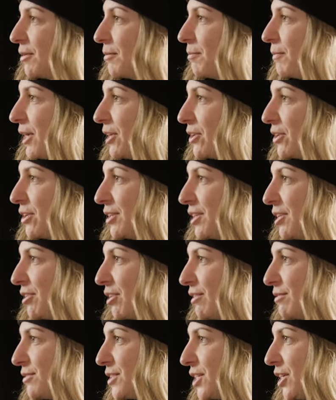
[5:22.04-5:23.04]
and better year
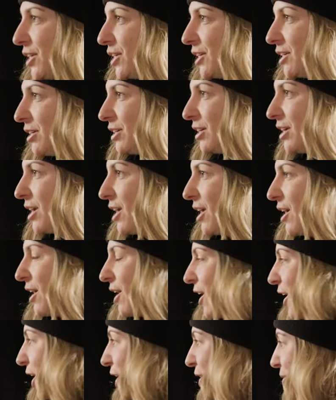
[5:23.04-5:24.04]
after year.
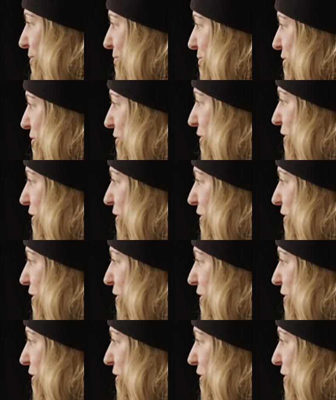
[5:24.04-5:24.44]
So